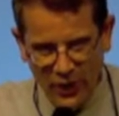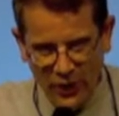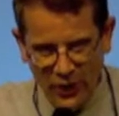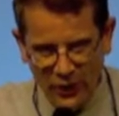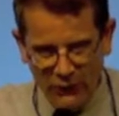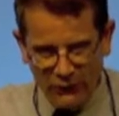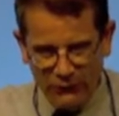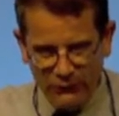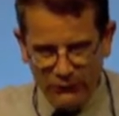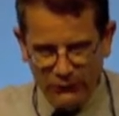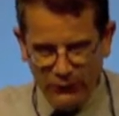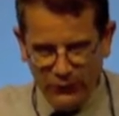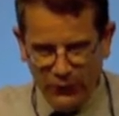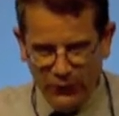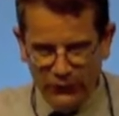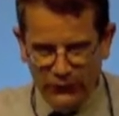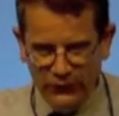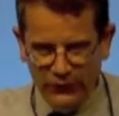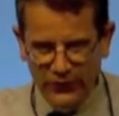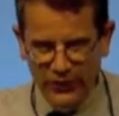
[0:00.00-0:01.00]
of
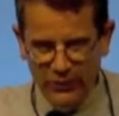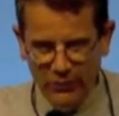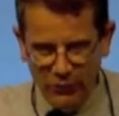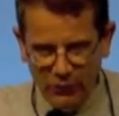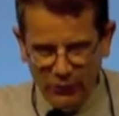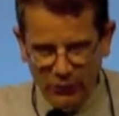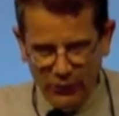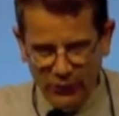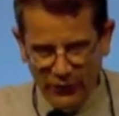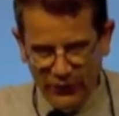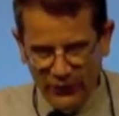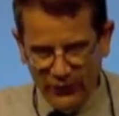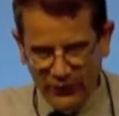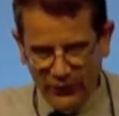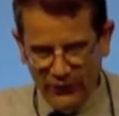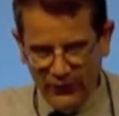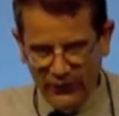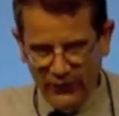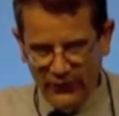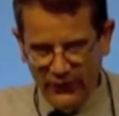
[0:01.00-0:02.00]
a
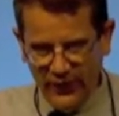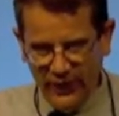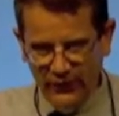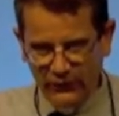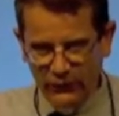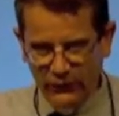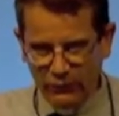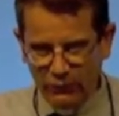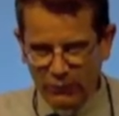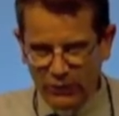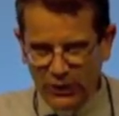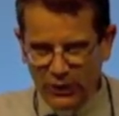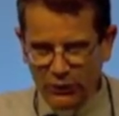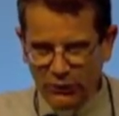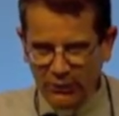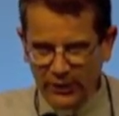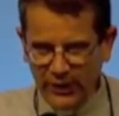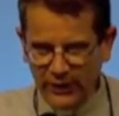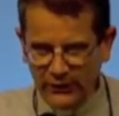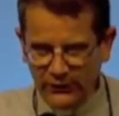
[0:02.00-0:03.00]
teamwork at the
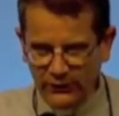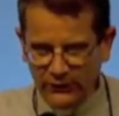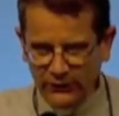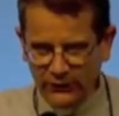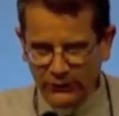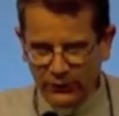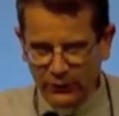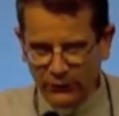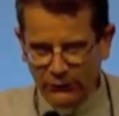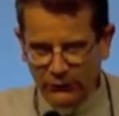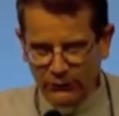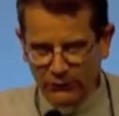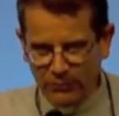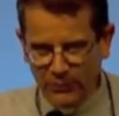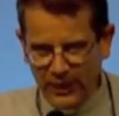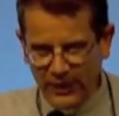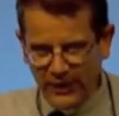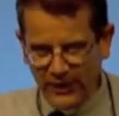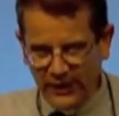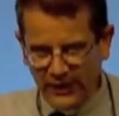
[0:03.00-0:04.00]
request of
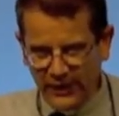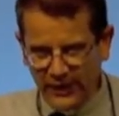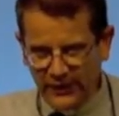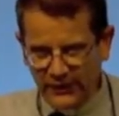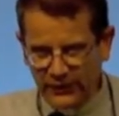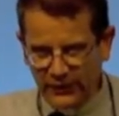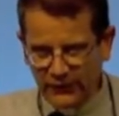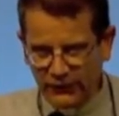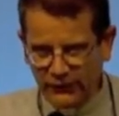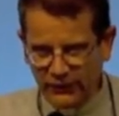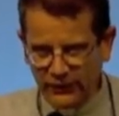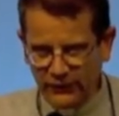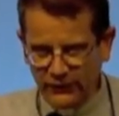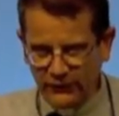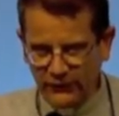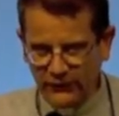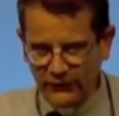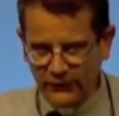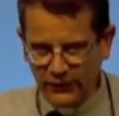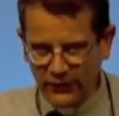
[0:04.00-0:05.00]
many
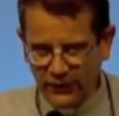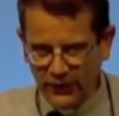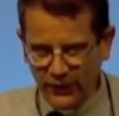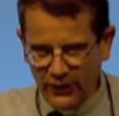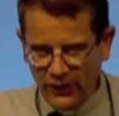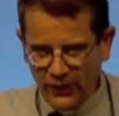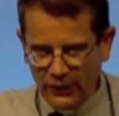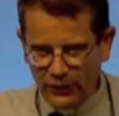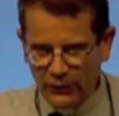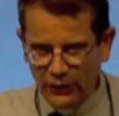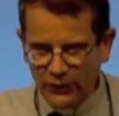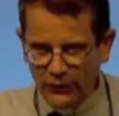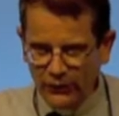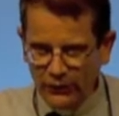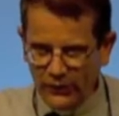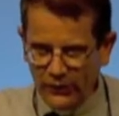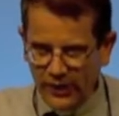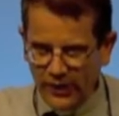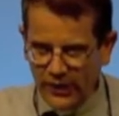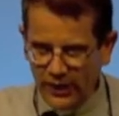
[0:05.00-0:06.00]
catechists, not
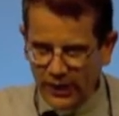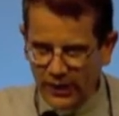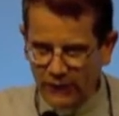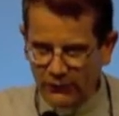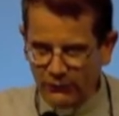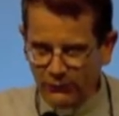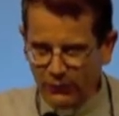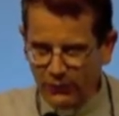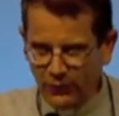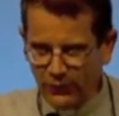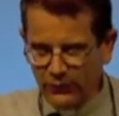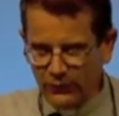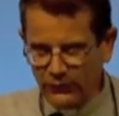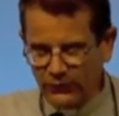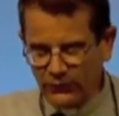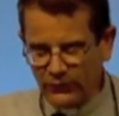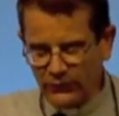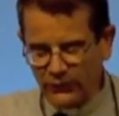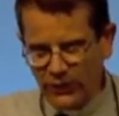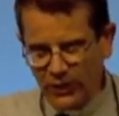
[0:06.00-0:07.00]
only in
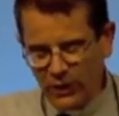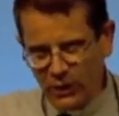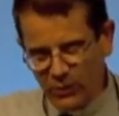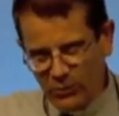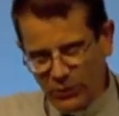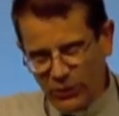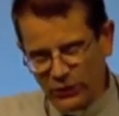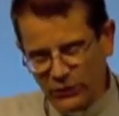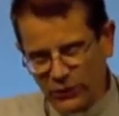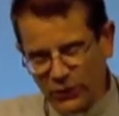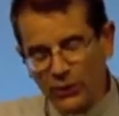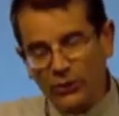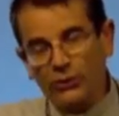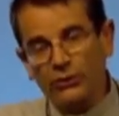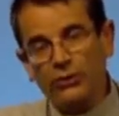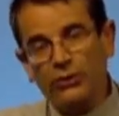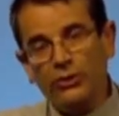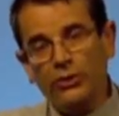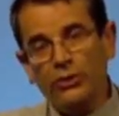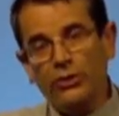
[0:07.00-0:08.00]
France, but
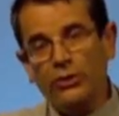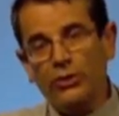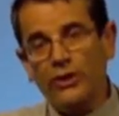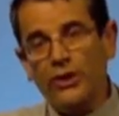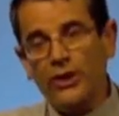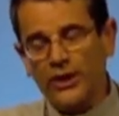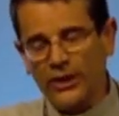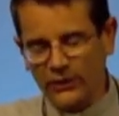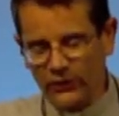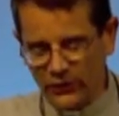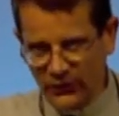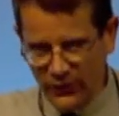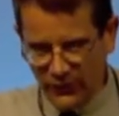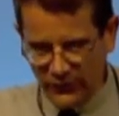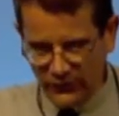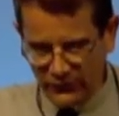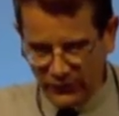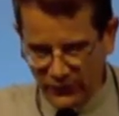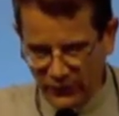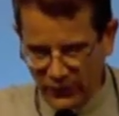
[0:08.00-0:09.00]
also in
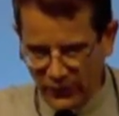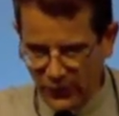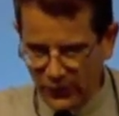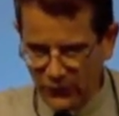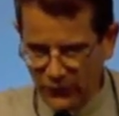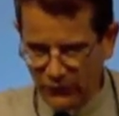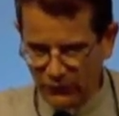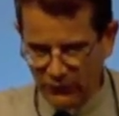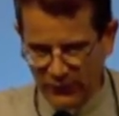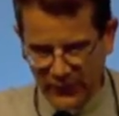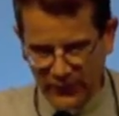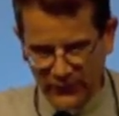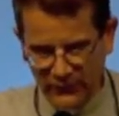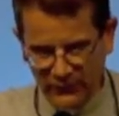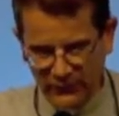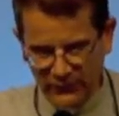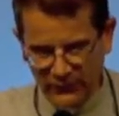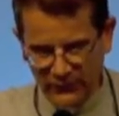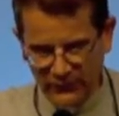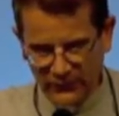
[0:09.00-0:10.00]
other
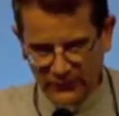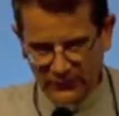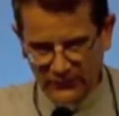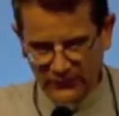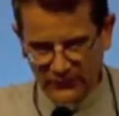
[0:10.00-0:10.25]
countries.